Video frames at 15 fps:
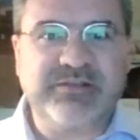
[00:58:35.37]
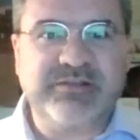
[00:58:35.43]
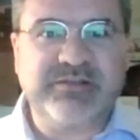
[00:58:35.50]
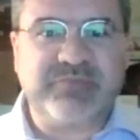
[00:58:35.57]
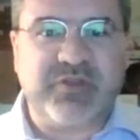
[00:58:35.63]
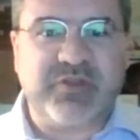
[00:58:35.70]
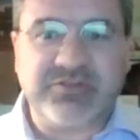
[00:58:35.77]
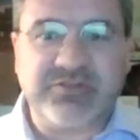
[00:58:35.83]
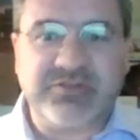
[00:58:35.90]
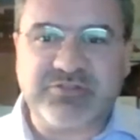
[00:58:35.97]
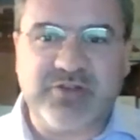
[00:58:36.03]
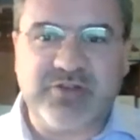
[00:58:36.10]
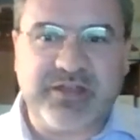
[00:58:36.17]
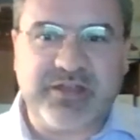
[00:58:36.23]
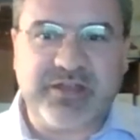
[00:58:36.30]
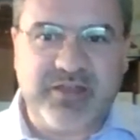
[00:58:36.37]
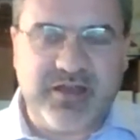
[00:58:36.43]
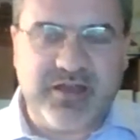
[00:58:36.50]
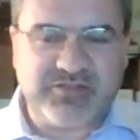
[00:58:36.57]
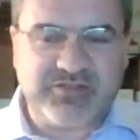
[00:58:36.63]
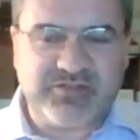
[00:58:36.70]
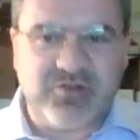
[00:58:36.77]
Also, uh,
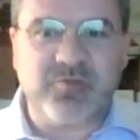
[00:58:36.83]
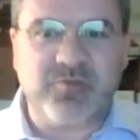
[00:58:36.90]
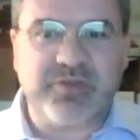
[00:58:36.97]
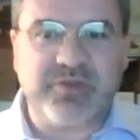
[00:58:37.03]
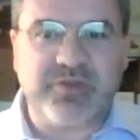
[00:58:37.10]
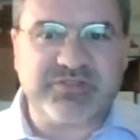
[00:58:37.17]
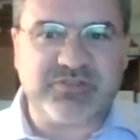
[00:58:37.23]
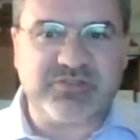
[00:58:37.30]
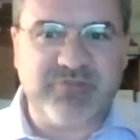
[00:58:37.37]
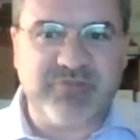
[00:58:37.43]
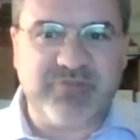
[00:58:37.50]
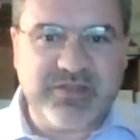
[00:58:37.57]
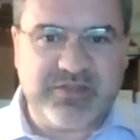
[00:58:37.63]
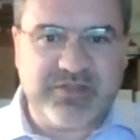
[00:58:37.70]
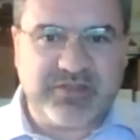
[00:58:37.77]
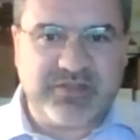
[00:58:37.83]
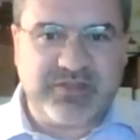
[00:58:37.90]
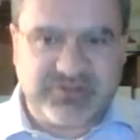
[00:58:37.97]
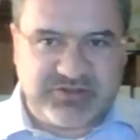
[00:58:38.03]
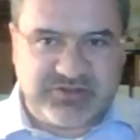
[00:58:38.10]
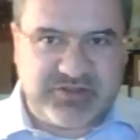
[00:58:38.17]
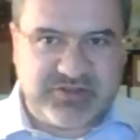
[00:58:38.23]
as always, a great thanks
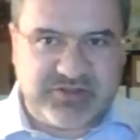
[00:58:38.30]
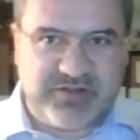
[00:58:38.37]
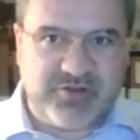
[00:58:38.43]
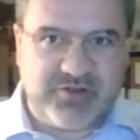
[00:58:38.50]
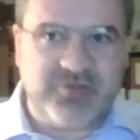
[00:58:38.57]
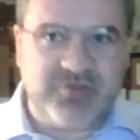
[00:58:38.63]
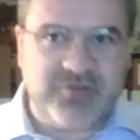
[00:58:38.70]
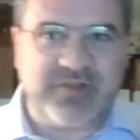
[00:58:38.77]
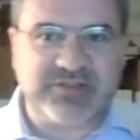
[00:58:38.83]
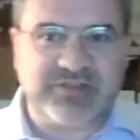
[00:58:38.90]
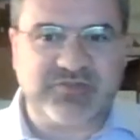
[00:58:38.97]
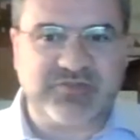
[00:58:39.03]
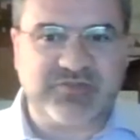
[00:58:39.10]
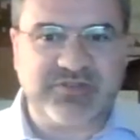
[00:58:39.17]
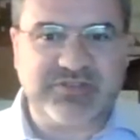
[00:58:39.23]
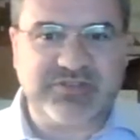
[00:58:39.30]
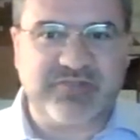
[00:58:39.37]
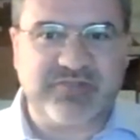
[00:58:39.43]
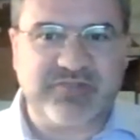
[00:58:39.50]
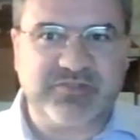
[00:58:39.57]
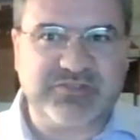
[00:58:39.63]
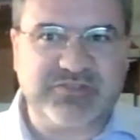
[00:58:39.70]
to Scott Kovacs for his
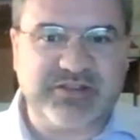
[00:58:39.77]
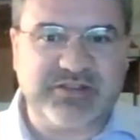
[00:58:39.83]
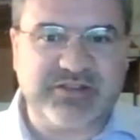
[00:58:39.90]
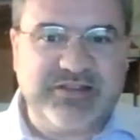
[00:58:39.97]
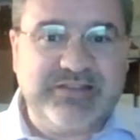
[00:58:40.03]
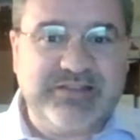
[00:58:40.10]
efforts in